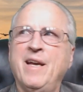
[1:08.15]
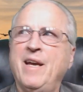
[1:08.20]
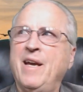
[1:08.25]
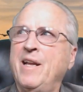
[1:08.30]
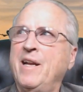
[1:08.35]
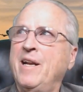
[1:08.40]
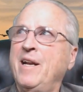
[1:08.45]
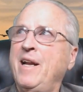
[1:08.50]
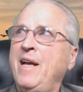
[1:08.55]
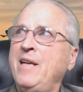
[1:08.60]

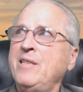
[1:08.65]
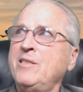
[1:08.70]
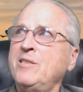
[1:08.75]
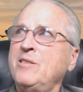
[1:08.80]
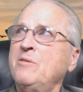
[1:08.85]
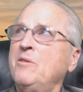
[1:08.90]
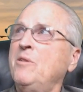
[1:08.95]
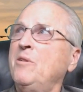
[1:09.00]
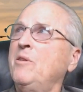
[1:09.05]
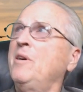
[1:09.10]
and an
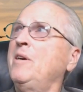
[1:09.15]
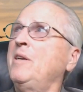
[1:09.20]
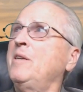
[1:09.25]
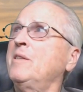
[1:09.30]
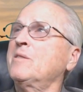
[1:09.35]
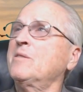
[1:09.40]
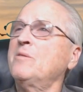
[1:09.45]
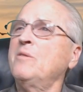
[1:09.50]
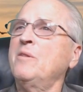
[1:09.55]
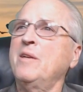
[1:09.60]
asteroid
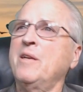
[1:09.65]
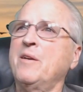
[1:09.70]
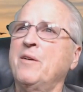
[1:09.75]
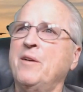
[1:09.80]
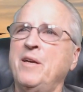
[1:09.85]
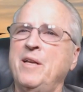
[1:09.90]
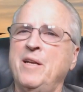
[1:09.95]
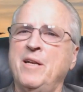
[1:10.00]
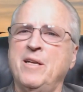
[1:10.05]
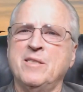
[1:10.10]
is going
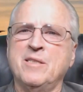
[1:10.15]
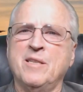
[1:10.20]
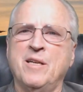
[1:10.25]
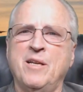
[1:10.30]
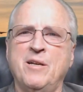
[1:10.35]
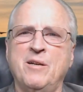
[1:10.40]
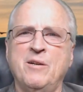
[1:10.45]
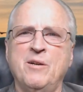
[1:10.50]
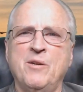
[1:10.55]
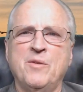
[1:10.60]
to hit us
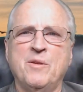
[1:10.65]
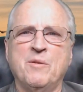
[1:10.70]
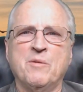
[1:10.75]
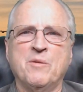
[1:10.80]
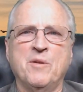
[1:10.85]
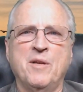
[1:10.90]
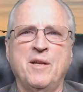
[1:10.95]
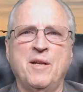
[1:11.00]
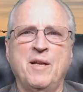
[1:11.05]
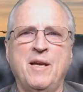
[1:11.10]
on Earth, and
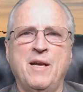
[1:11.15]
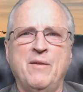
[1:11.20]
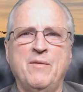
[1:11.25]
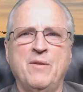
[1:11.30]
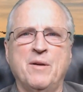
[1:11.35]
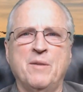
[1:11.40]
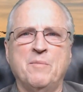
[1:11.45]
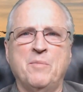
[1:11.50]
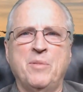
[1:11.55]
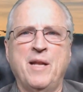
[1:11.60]
we're going to have
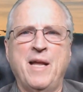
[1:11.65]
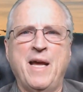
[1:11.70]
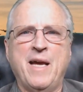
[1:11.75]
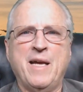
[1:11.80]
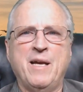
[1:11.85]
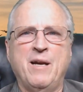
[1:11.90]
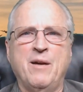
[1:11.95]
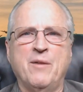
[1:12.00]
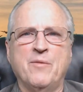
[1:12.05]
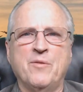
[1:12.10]
a
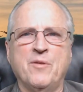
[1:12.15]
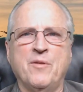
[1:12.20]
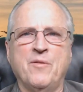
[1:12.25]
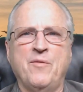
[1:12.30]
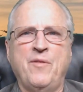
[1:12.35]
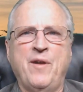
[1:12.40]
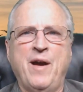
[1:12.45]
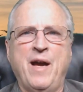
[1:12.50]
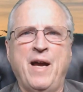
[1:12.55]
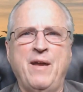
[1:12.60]
blackout for
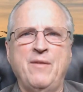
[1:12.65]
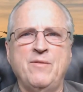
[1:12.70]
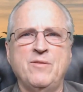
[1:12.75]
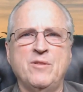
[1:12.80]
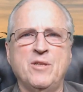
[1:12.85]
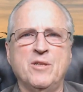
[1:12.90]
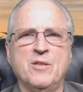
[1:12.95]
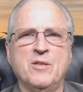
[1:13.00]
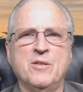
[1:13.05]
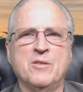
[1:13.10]
5
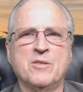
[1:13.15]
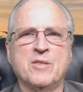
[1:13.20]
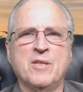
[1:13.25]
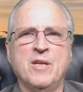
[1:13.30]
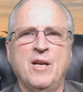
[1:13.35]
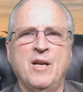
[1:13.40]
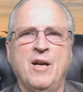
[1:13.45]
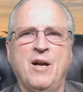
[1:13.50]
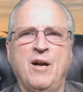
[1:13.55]
years.